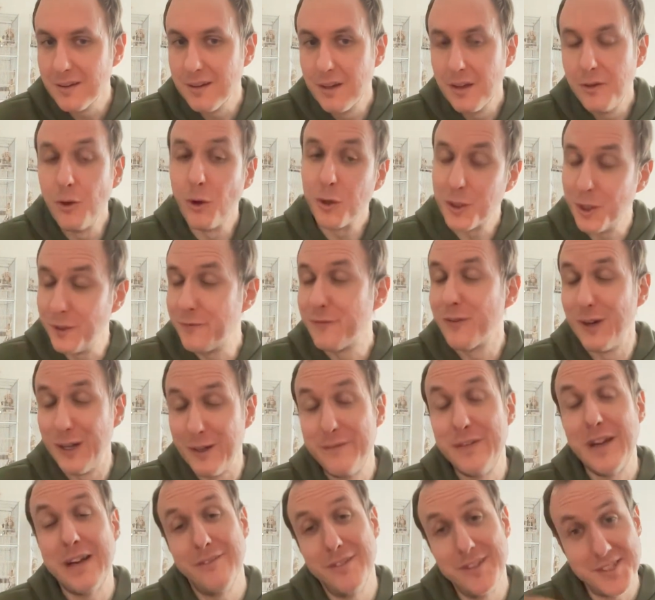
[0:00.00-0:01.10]
Not good for her
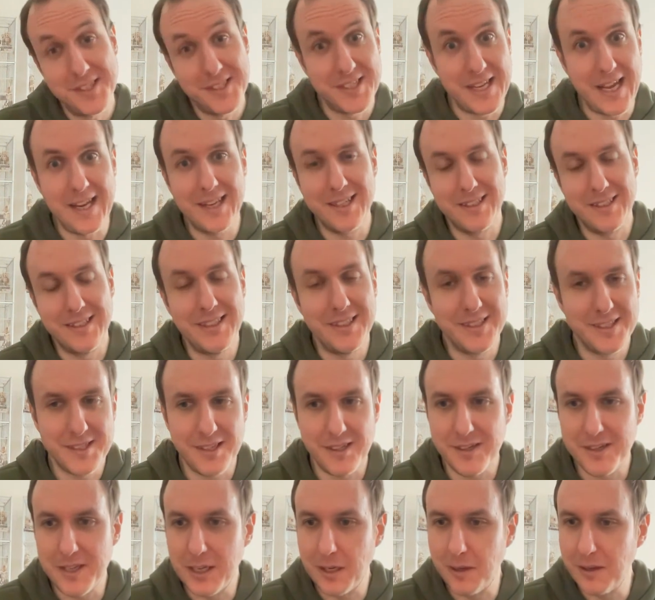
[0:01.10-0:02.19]
feathers, exactly. So,
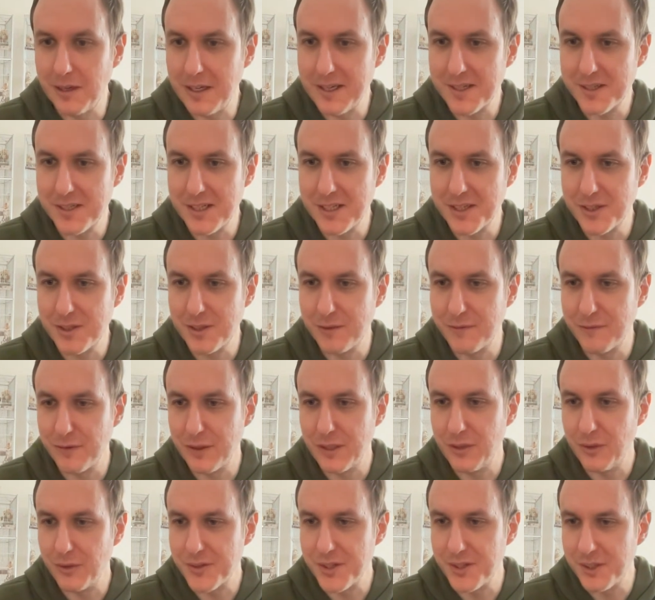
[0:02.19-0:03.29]
you know, it's good for her
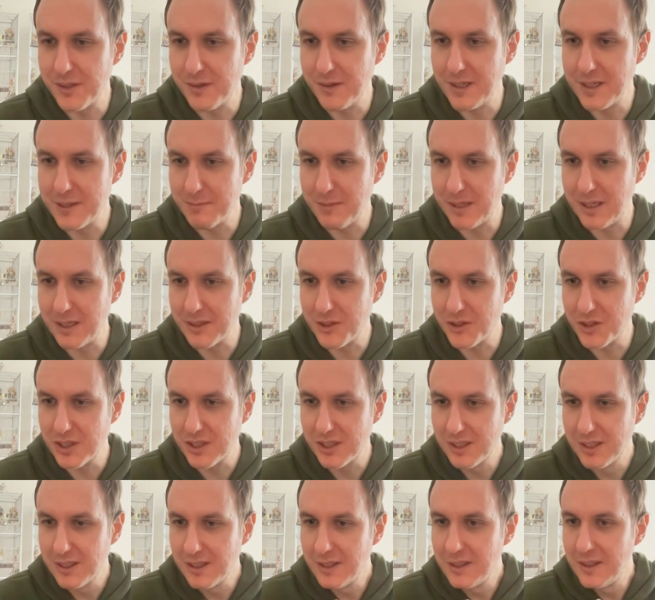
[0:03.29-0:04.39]
not to do it as much.
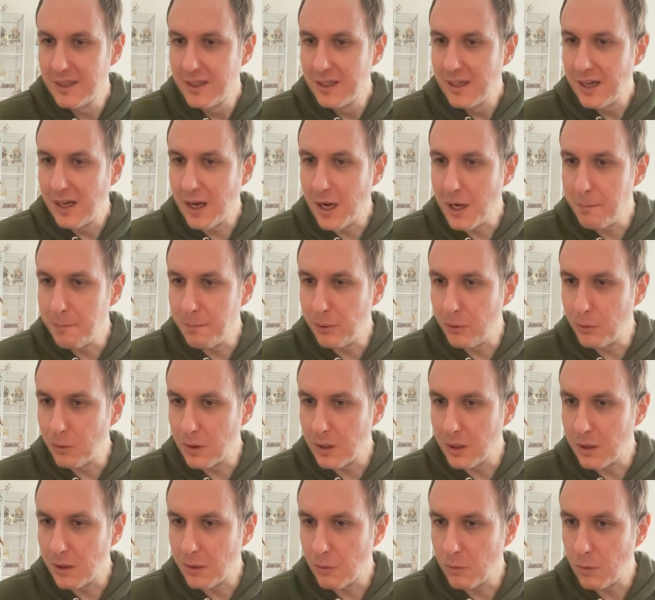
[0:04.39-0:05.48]

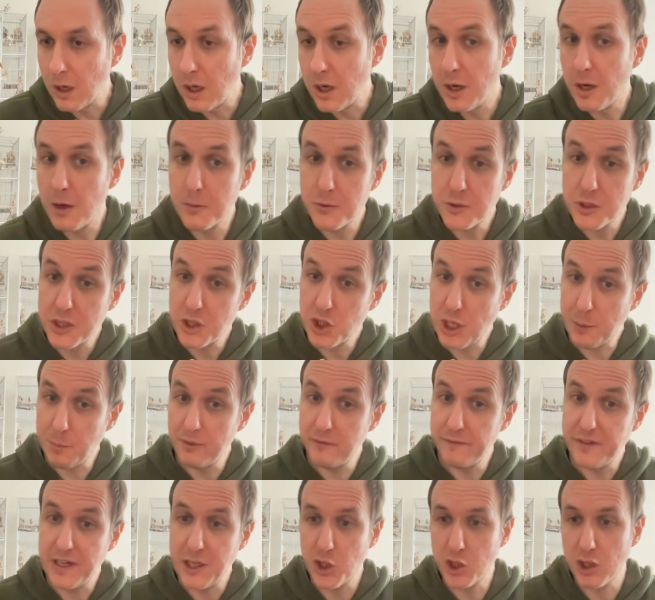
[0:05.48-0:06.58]
Paula, just chip and
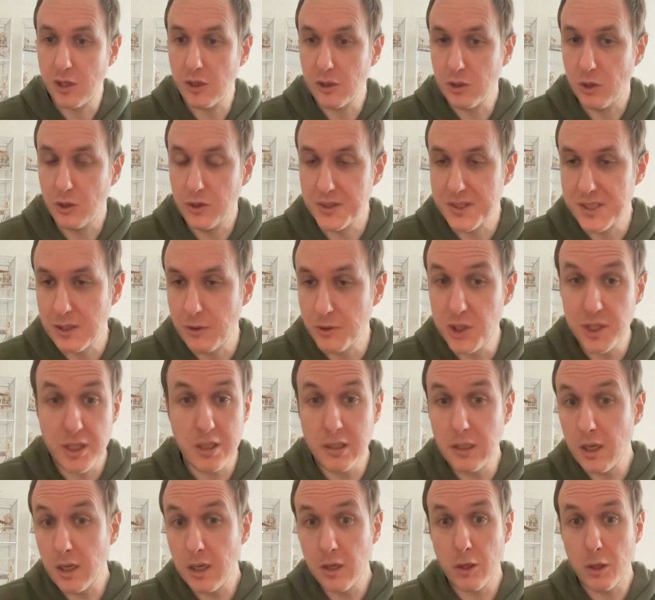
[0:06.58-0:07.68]
fish are cockatiels. You can
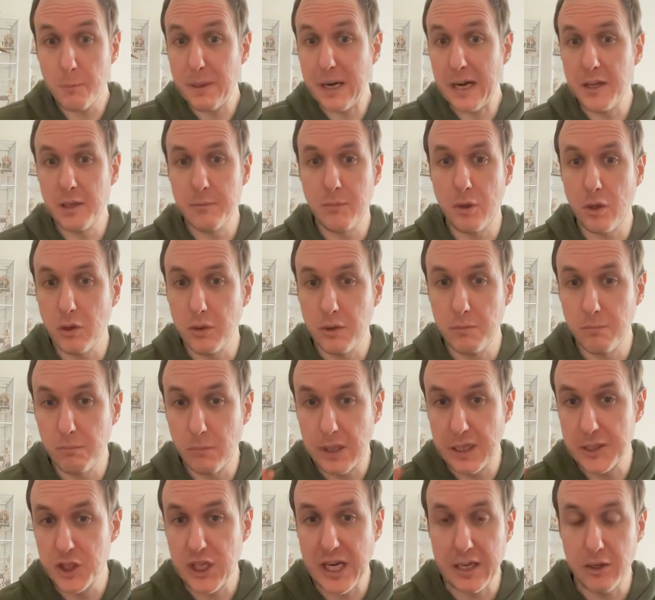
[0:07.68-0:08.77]
learn a lot about them on my
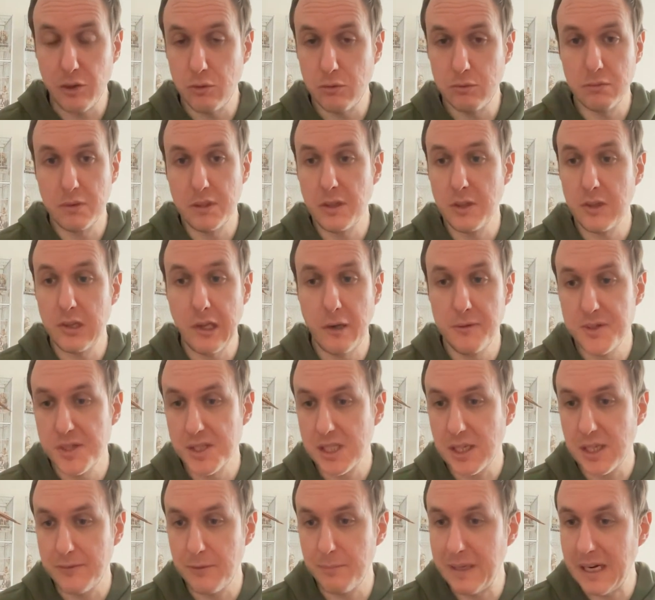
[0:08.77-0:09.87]
channel. There's loads of
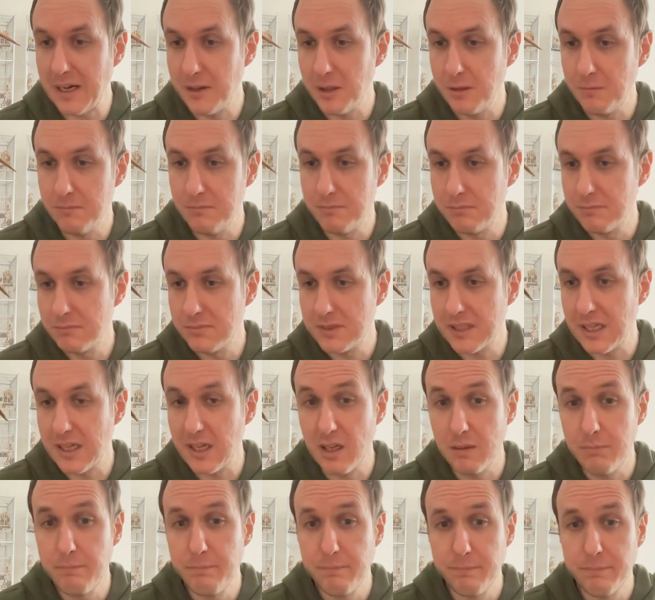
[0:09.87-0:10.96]
stuff about them.
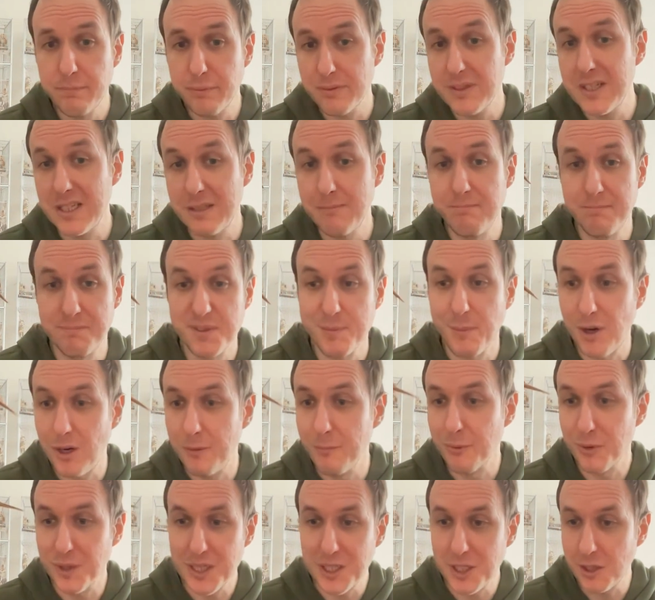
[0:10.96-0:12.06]
They're pretty smart and
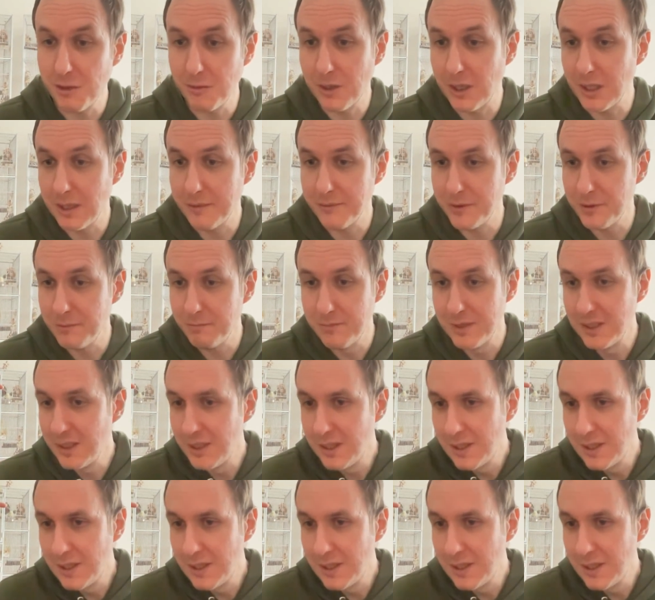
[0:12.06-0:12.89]
pretty cute. I love them.